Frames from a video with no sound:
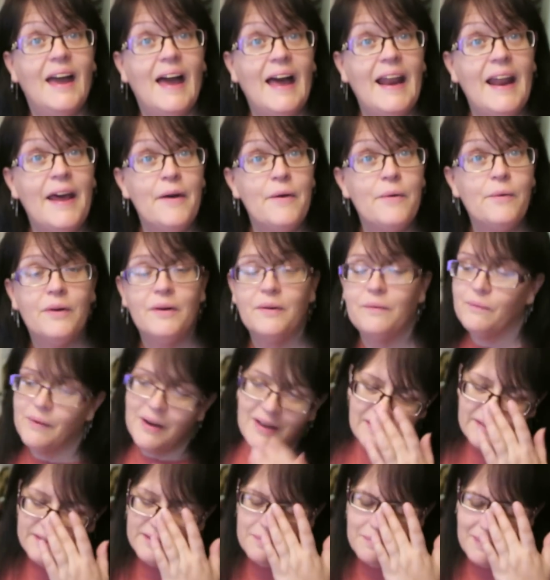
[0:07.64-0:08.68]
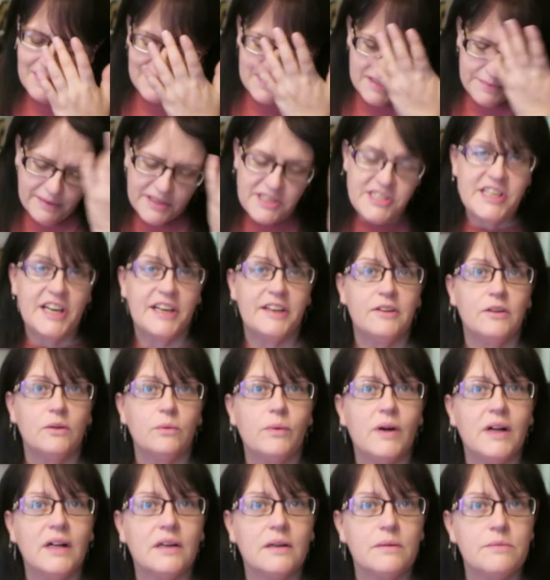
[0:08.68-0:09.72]
Hello, welcome back to my channel.
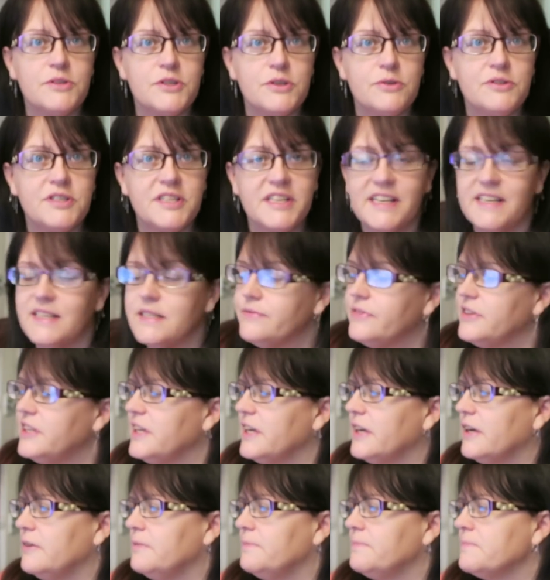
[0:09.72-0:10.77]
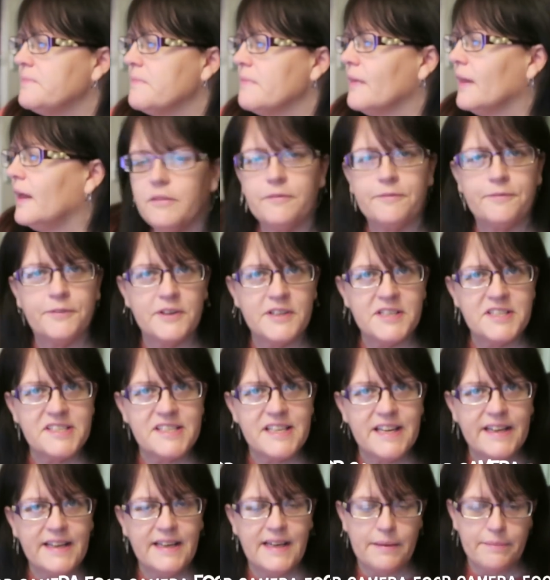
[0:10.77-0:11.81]
Welcome to today's video.
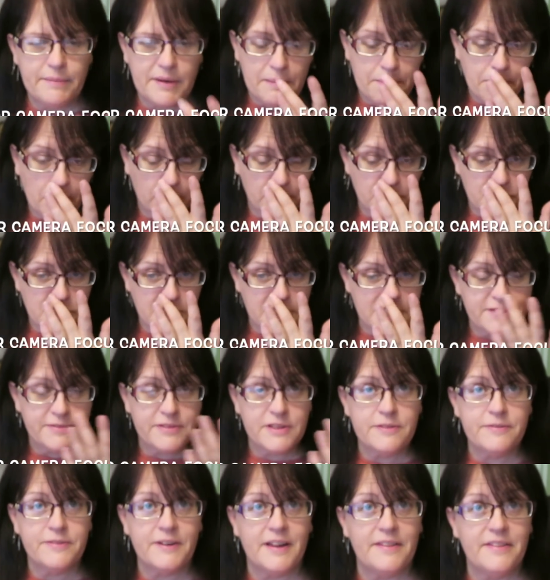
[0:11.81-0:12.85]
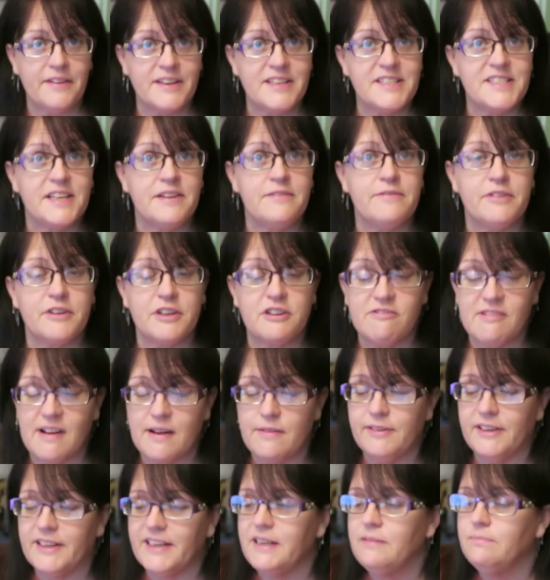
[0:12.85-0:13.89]
Firstly, let me apologise for the fact that I sound very
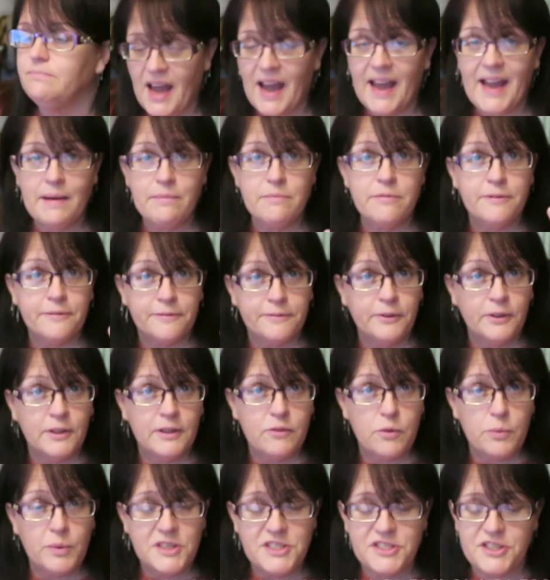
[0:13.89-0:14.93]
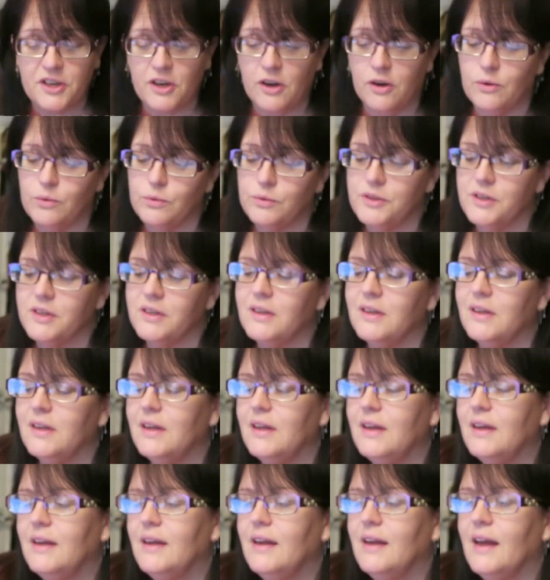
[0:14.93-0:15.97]
gravelly. I am full of a winter cold,
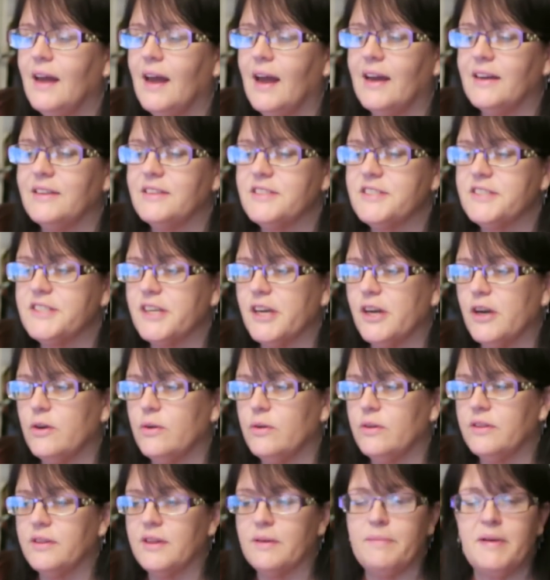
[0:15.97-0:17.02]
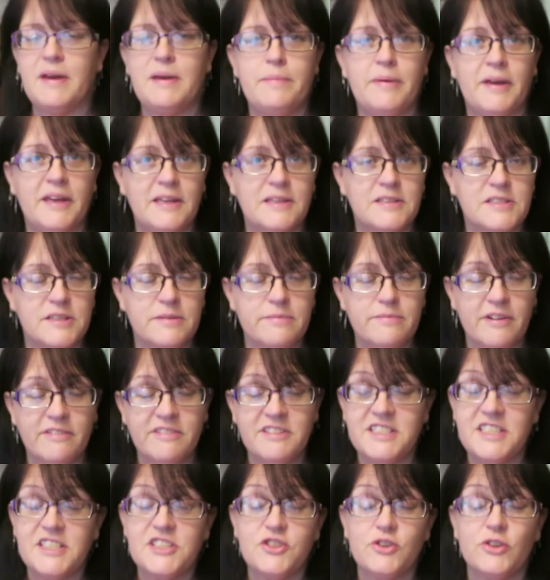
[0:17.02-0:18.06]
and so there may be some very
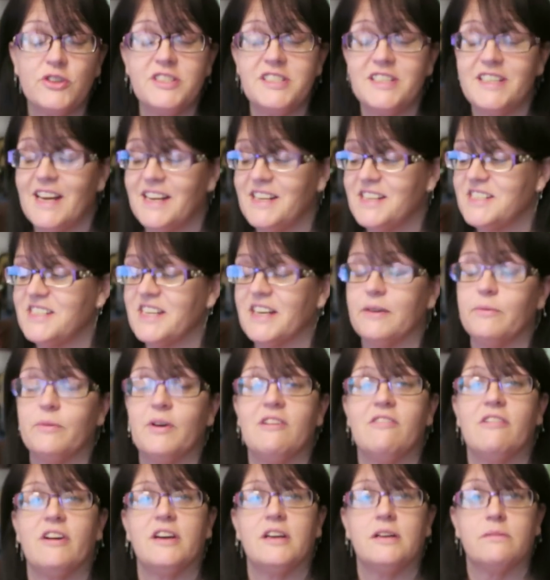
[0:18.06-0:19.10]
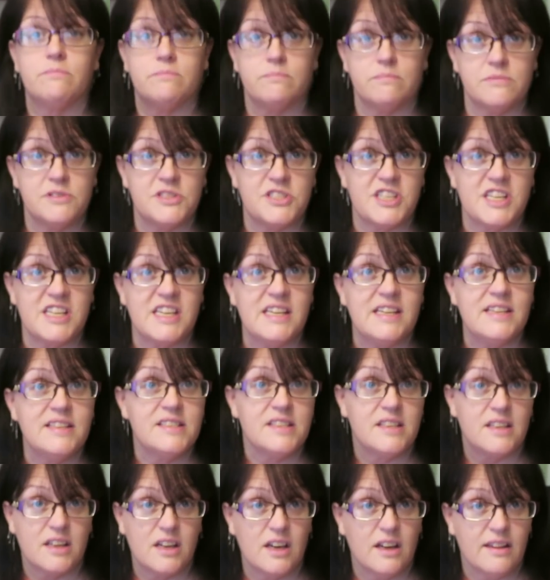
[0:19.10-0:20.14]
disjointed editing where I
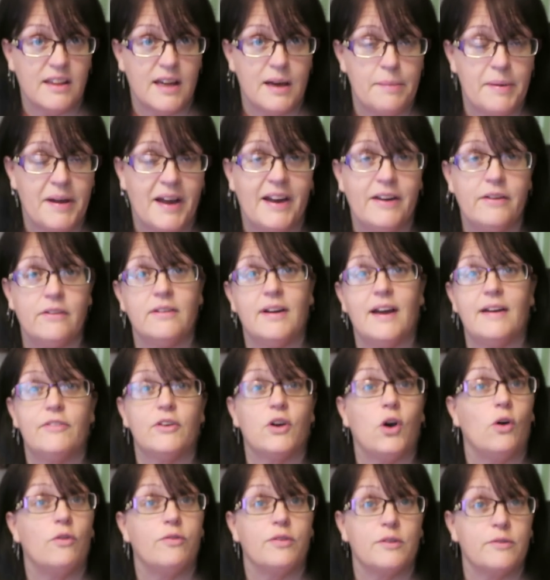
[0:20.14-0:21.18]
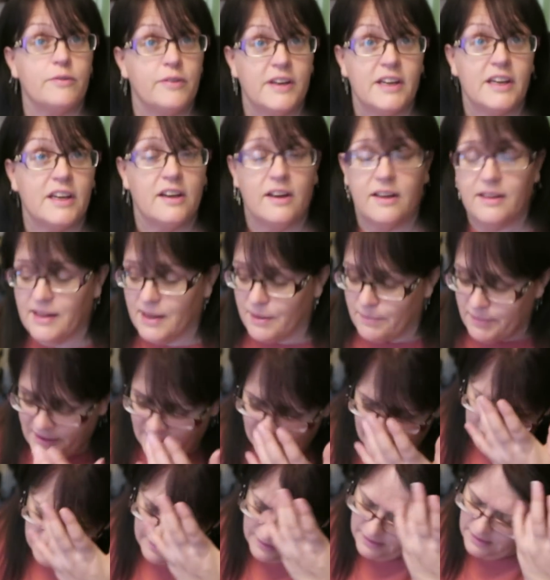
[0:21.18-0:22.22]
sneeze, cut that bit out, have a coughing fit, cut that bit
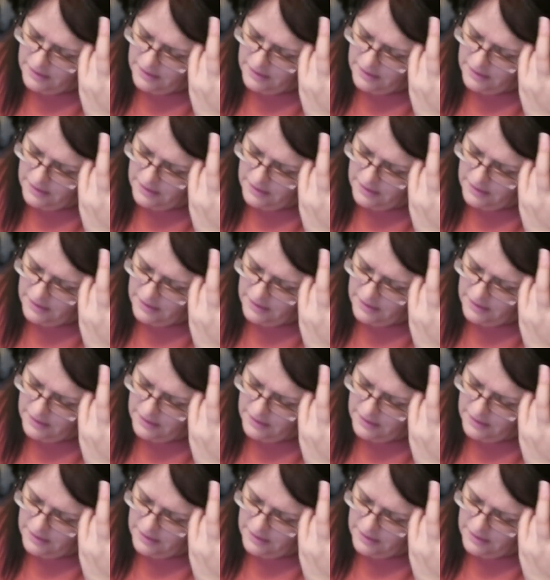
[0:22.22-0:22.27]
out.